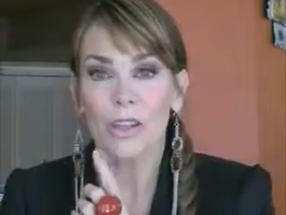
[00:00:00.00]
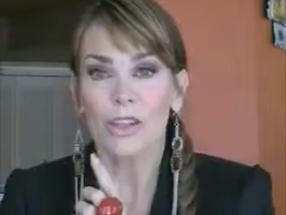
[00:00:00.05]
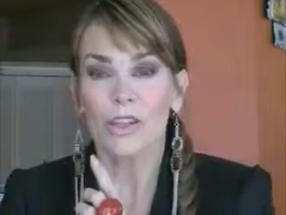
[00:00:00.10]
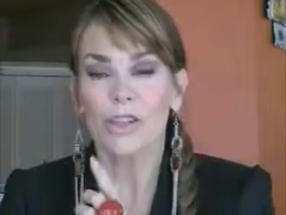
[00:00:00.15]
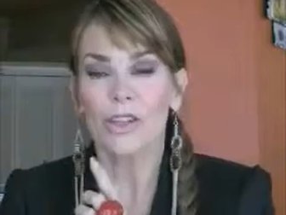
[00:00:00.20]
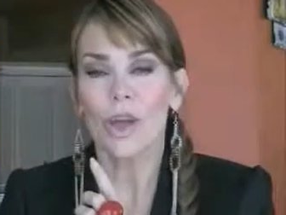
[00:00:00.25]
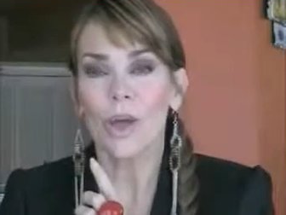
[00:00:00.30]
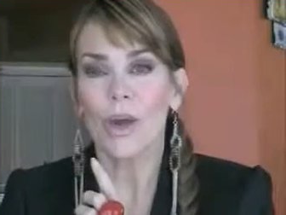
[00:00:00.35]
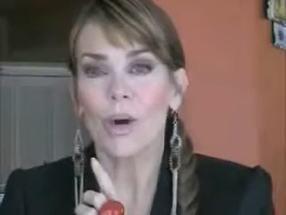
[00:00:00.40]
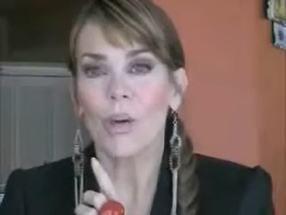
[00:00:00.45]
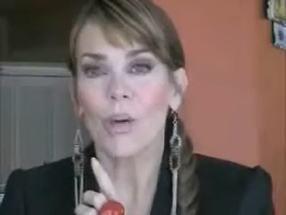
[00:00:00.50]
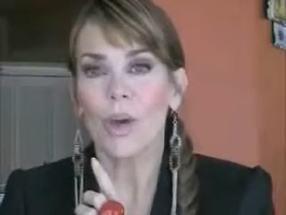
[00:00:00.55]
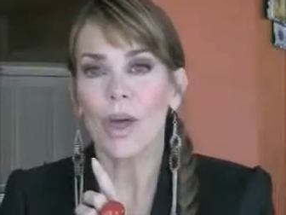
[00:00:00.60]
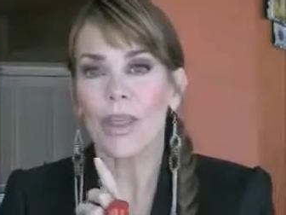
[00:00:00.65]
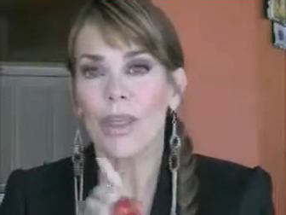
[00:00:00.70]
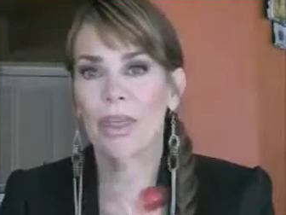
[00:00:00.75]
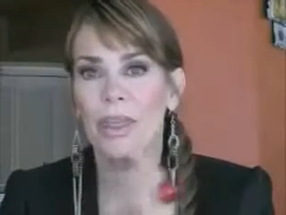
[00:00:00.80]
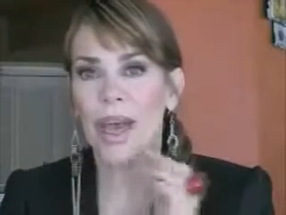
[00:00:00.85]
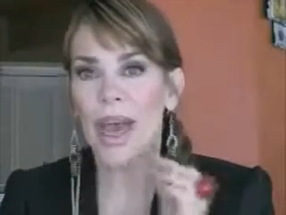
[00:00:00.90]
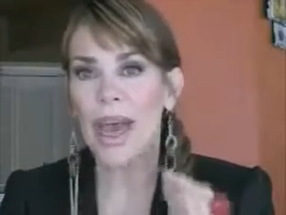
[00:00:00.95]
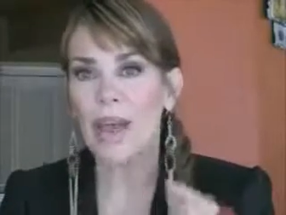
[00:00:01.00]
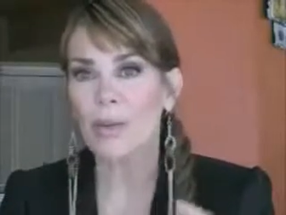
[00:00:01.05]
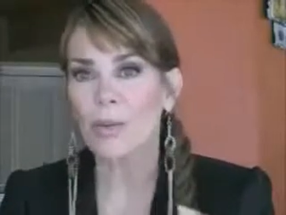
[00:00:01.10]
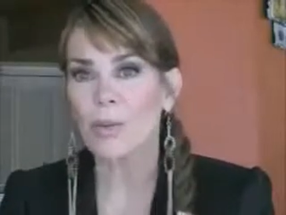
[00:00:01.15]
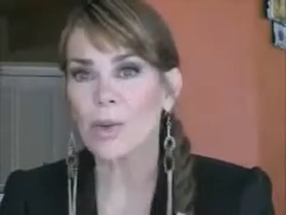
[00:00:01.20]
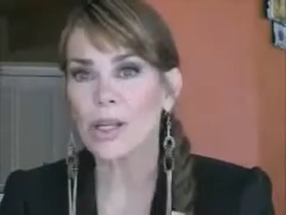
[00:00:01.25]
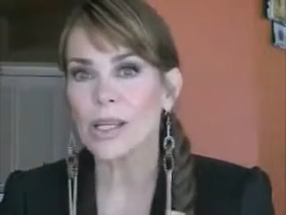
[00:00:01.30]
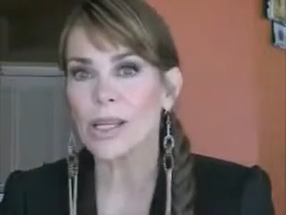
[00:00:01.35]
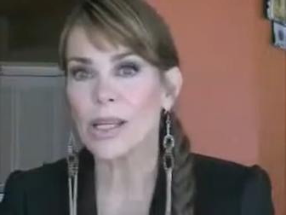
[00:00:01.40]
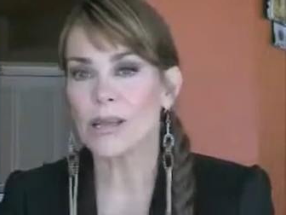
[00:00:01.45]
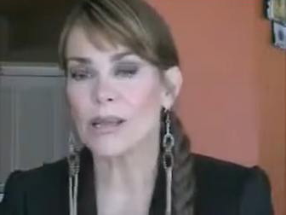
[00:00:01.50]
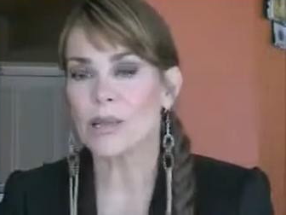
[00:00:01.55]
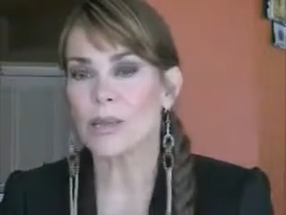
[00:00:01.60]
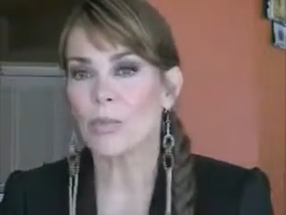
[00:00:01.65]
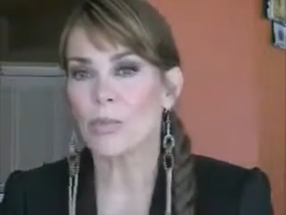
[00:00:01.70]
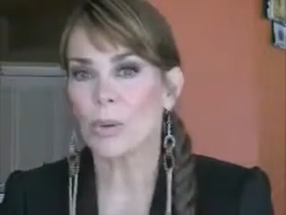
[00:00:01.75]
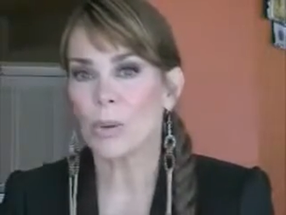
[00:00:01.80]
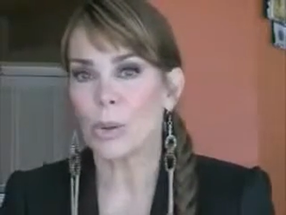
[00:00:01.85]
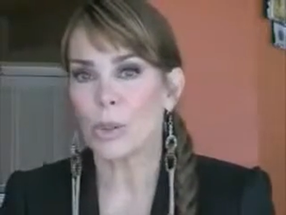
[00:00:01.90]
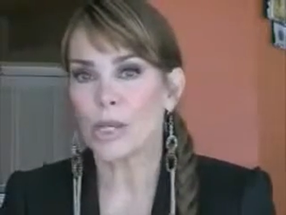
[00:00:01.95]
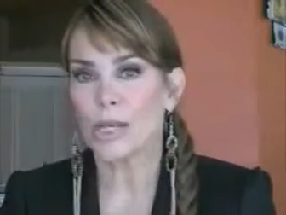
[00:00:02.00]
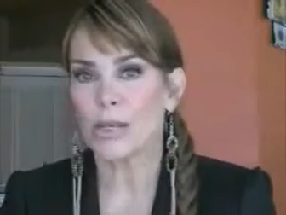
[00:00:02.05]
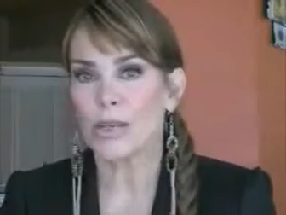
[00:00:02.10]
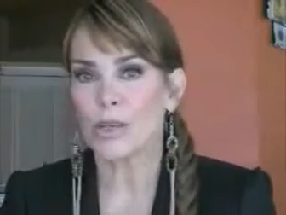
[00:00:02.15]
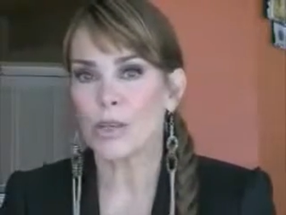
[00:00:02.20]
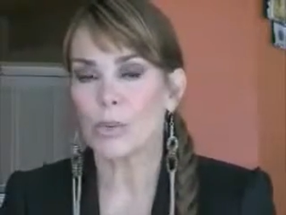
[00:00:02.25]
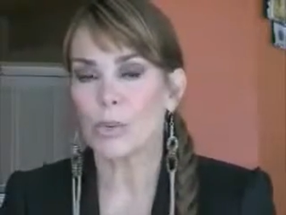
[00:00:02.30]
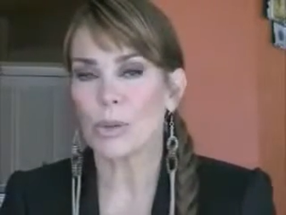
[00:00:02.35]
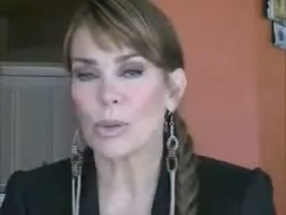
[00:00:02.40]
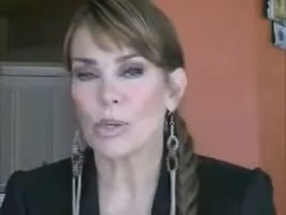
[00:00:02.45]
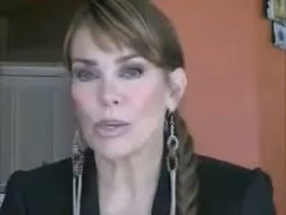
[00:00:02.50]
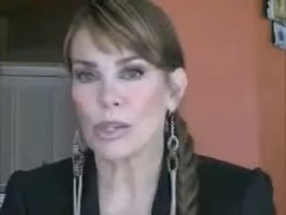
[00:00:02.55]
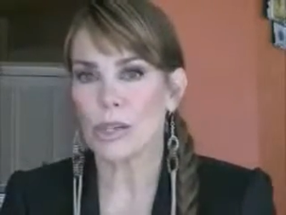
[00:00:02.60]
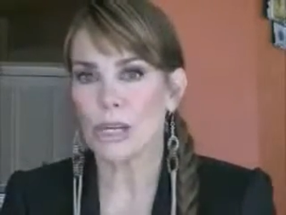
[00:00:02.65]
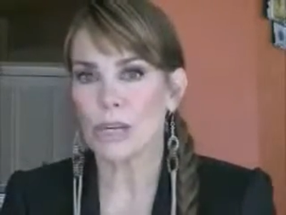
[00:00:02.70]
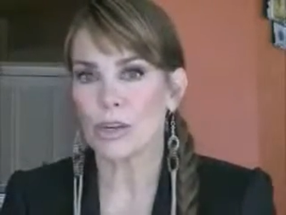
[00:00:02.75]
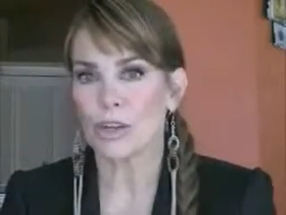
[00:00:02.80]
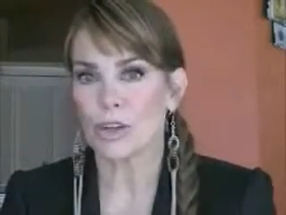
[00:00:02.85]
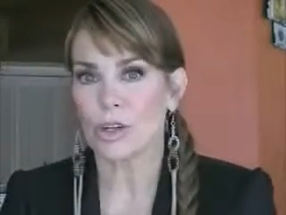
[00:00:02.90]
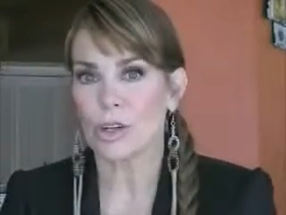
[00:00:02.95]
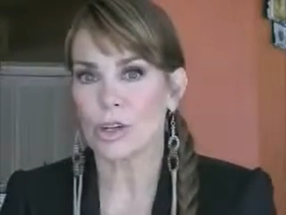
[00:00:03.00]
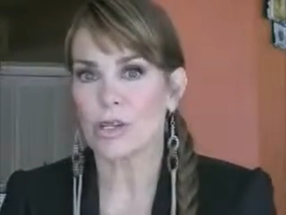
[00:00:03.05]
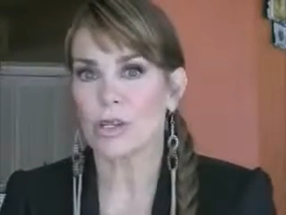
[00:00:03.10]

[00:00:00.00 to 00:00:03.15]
So that really is the prettiest procedure,